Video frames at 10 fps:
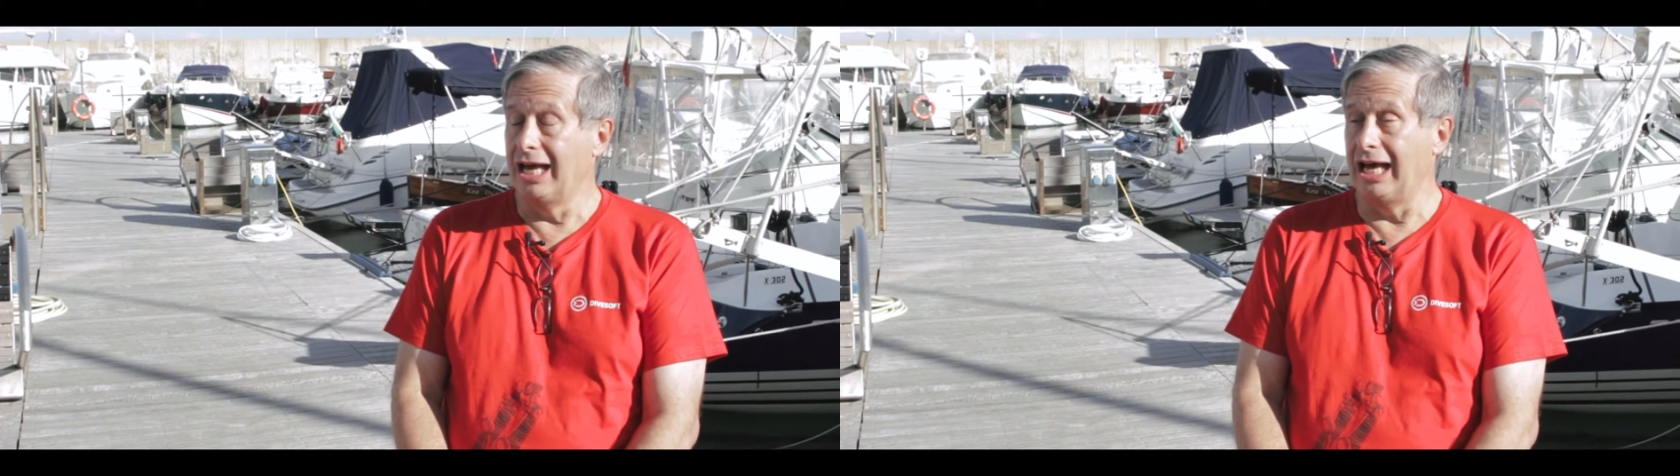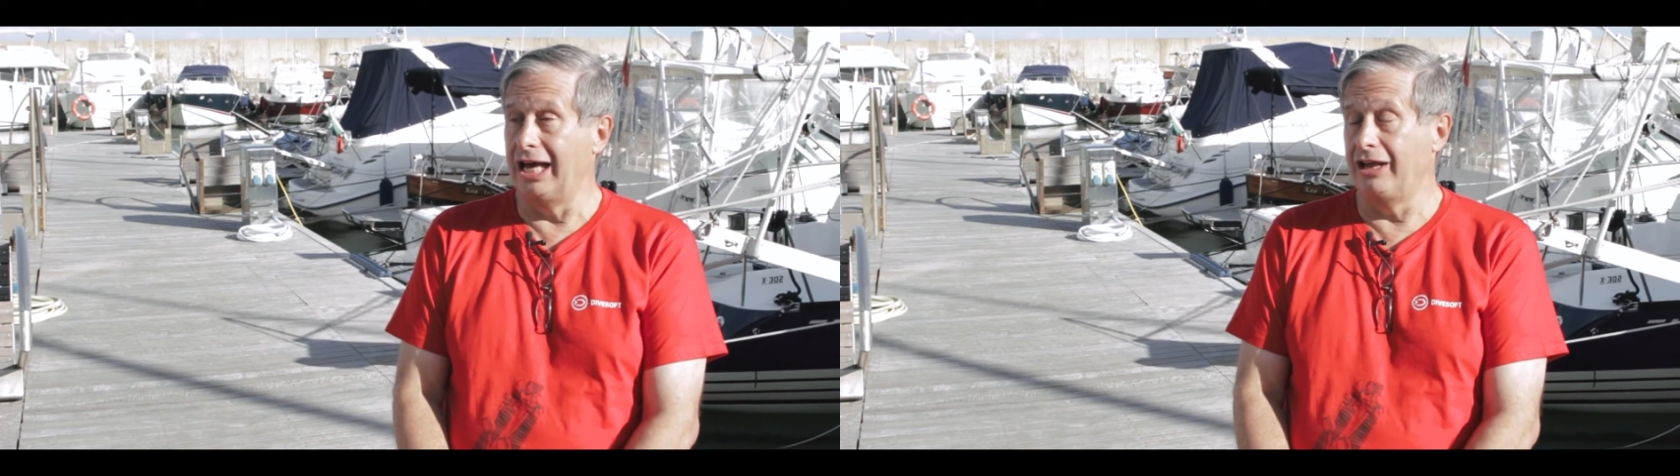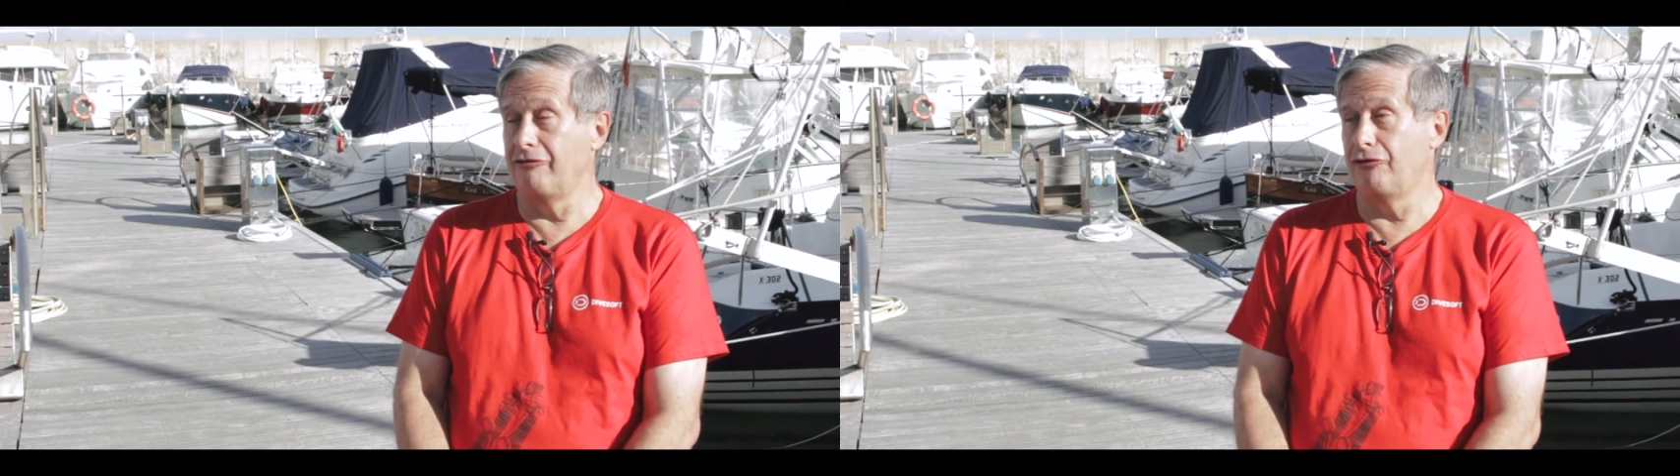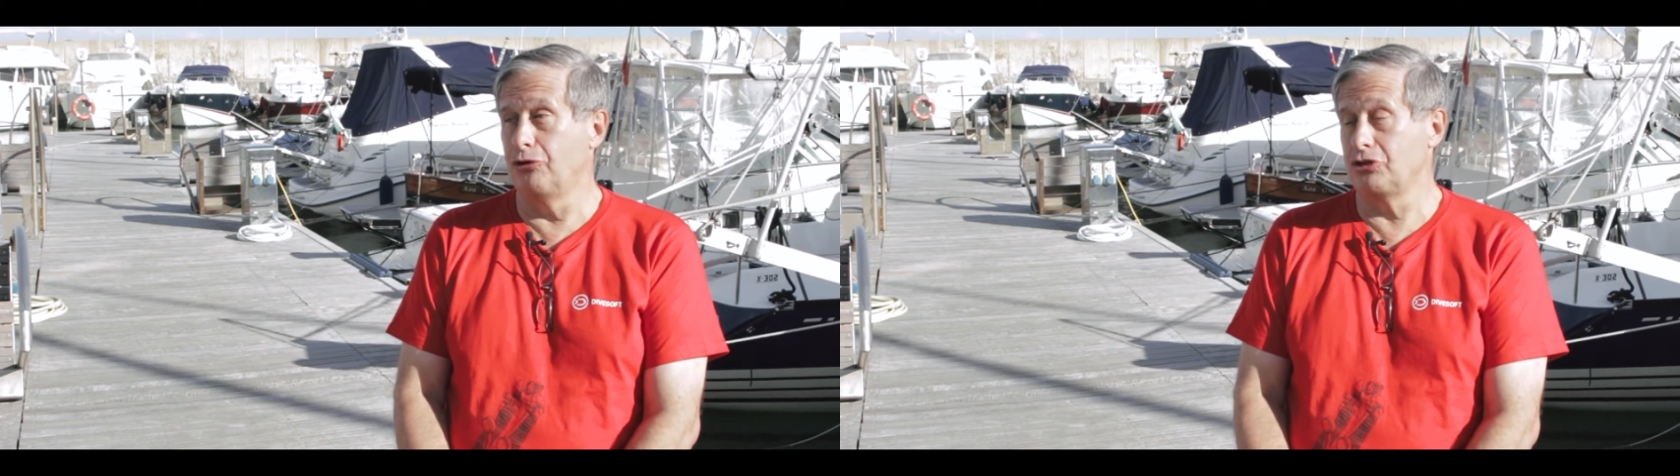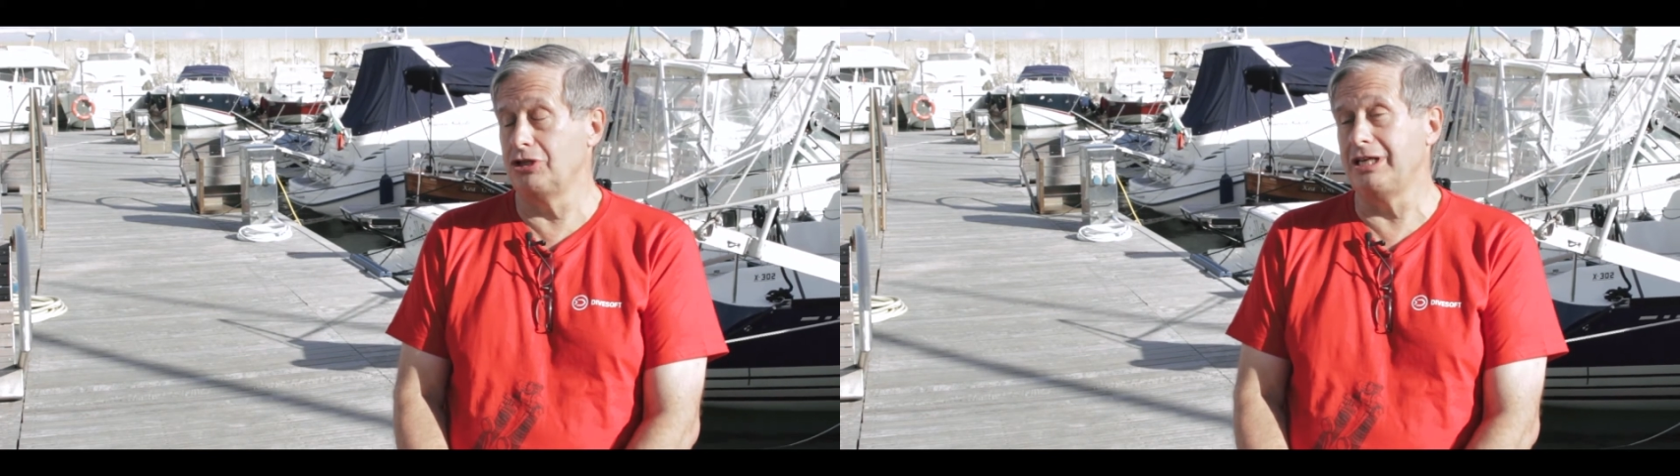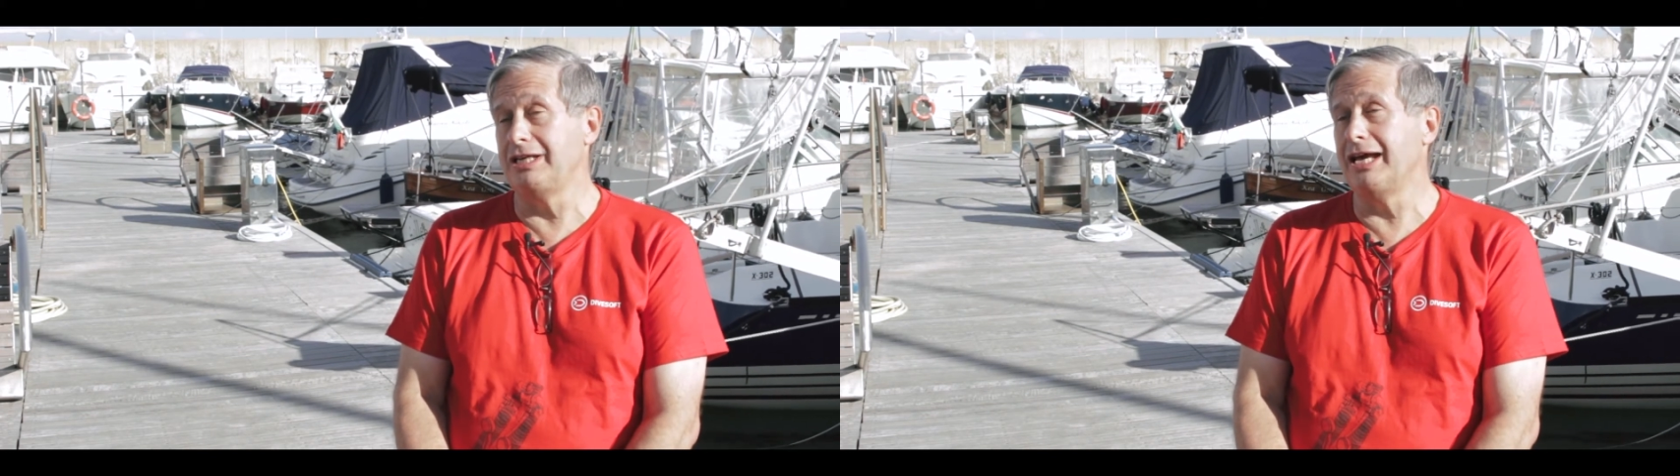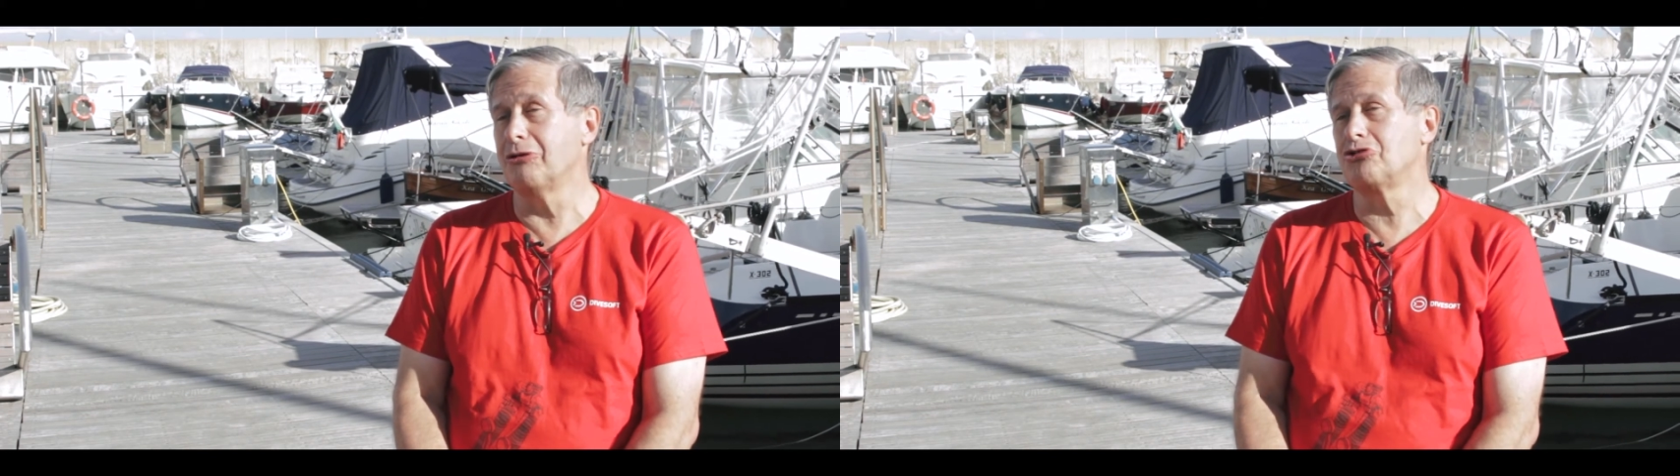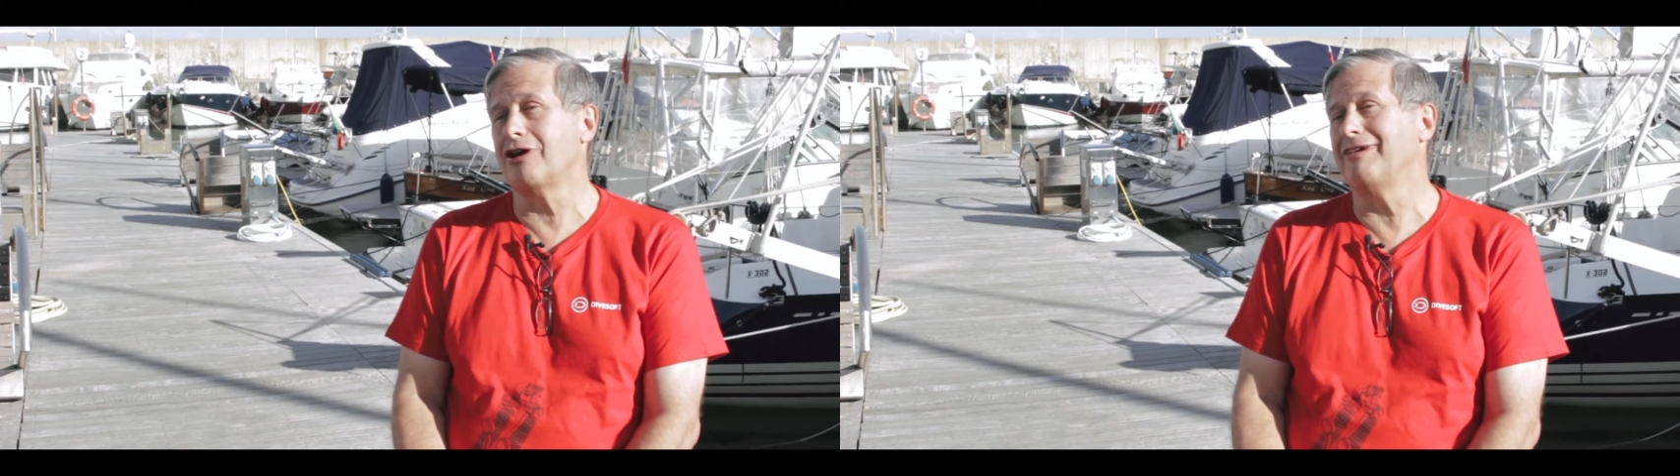and unfortunately now
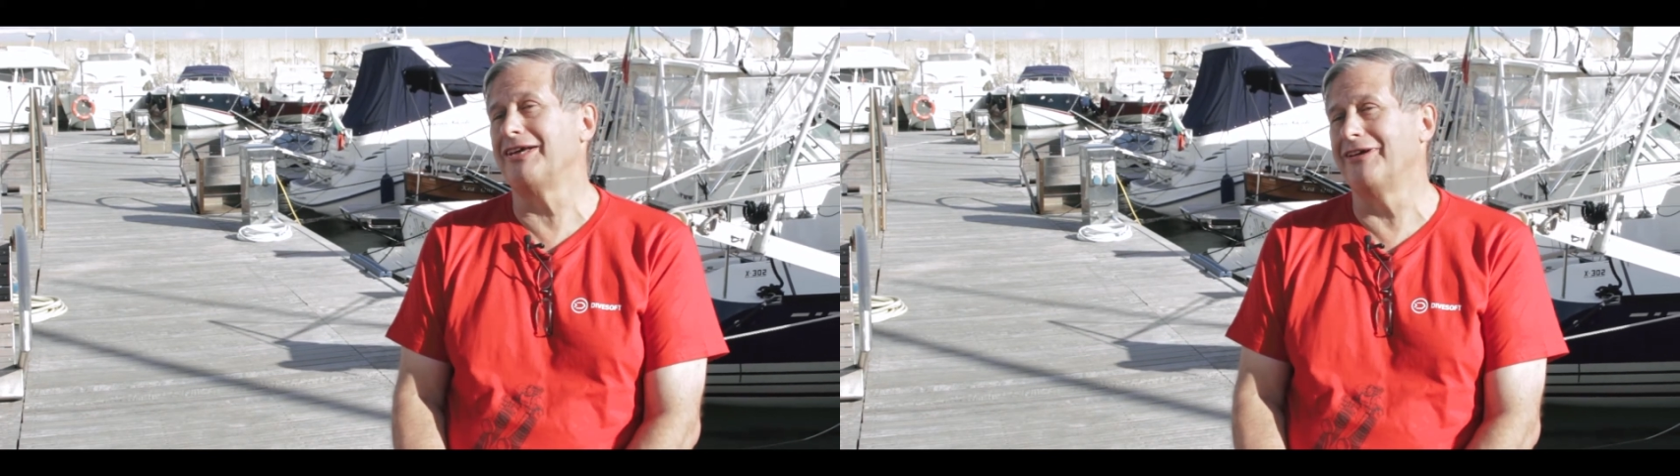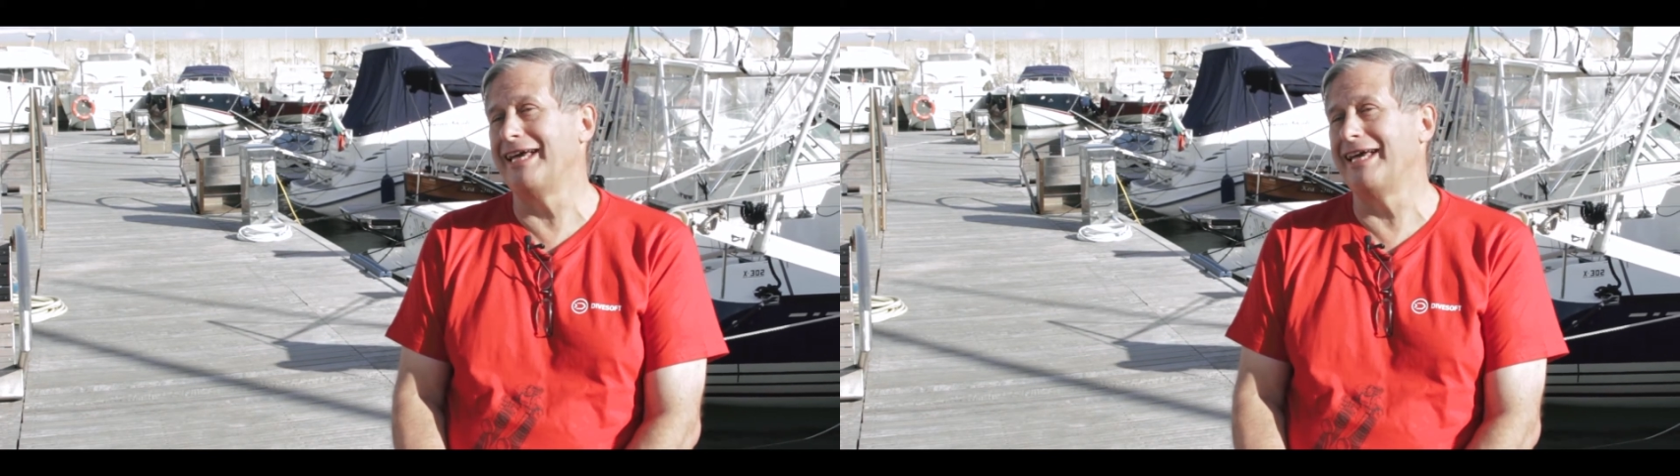travelling on